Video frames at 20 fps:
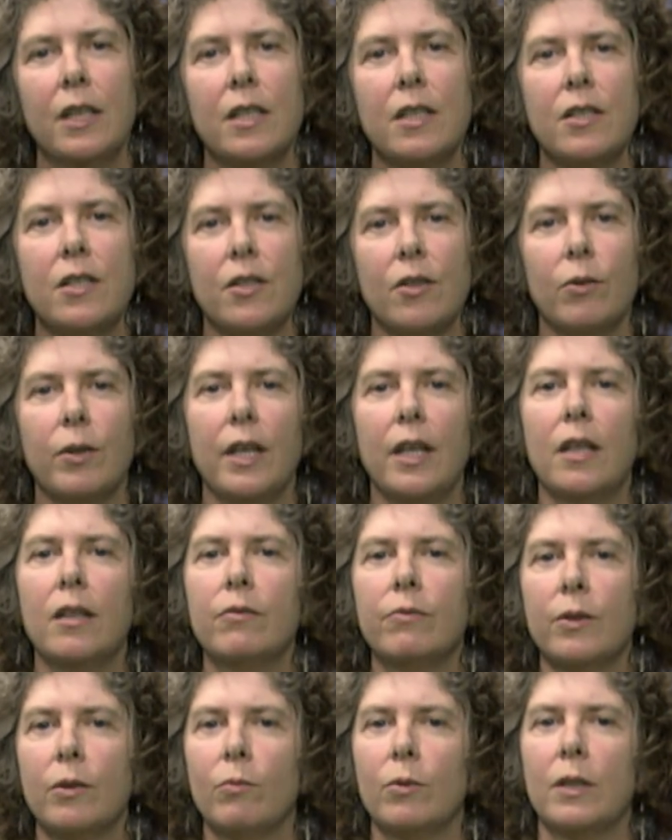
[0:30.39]
so
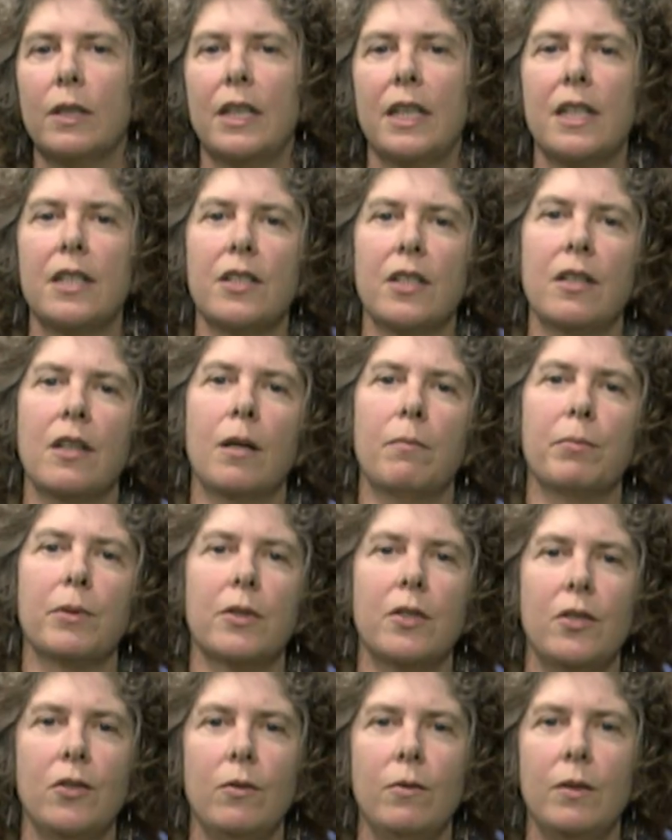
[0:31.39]
everyone has an
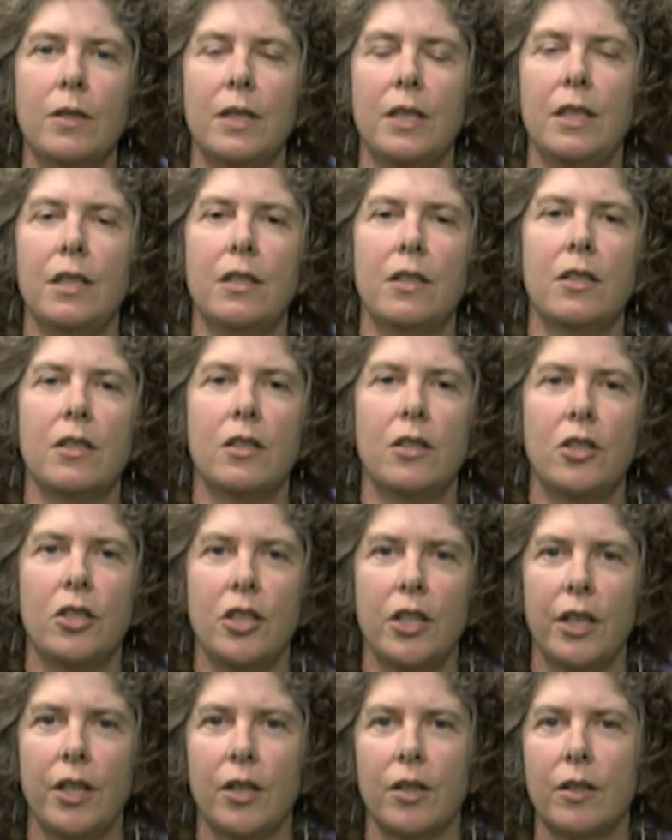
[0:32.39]
opportunity to
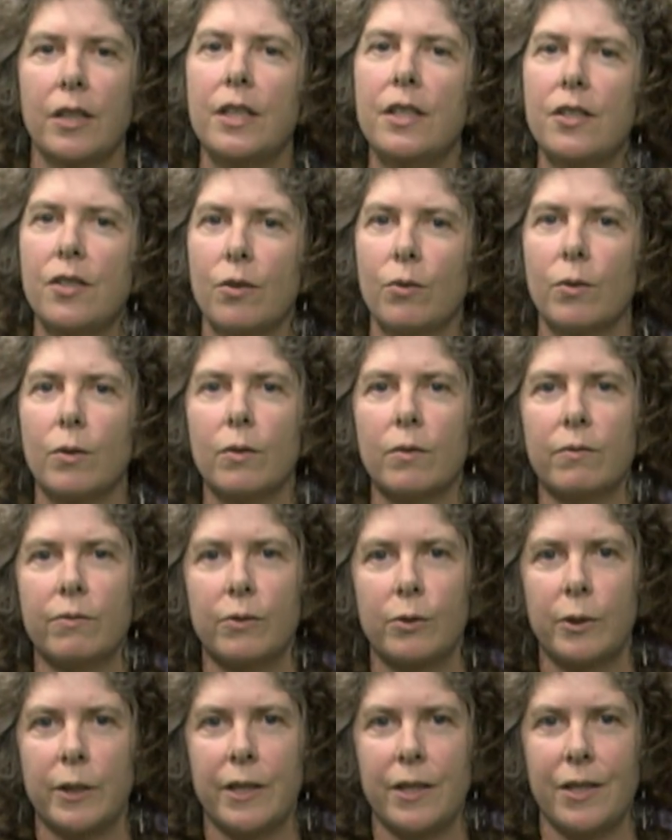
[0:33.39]
share his or her
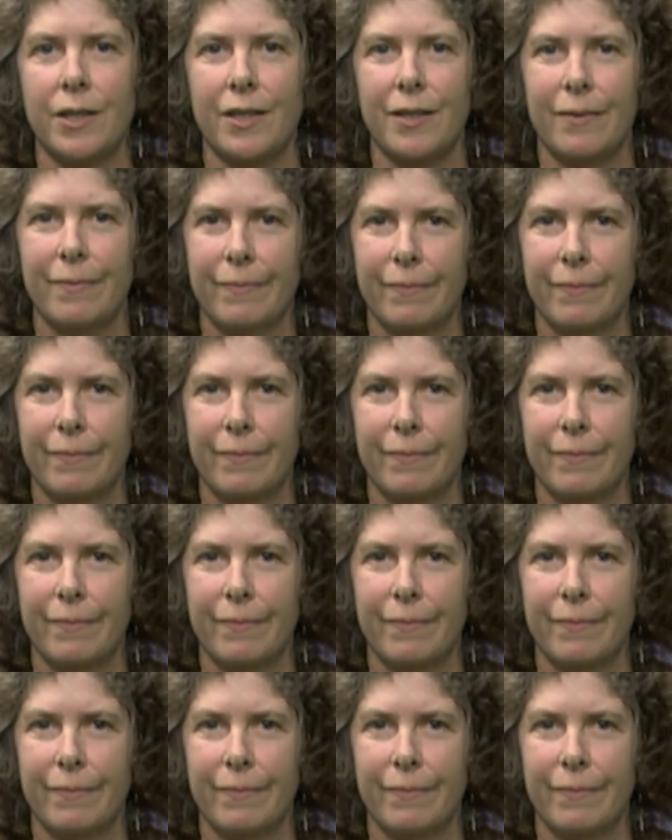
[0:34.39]
voice.